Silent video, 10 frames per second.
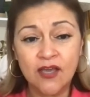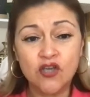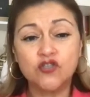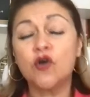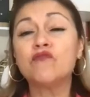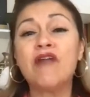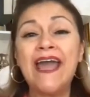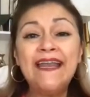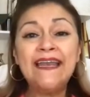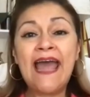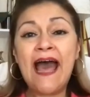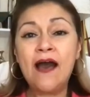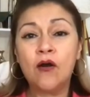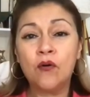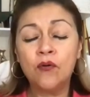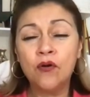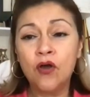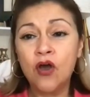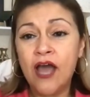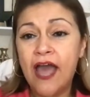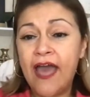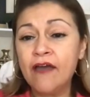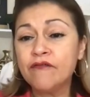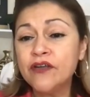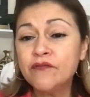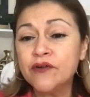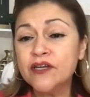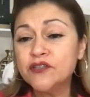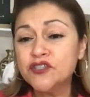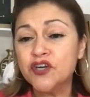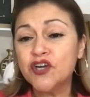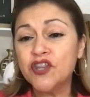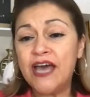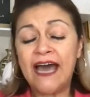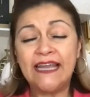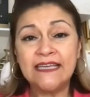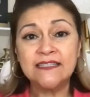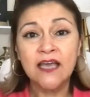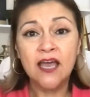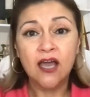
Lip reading: So, right now, every realtor that is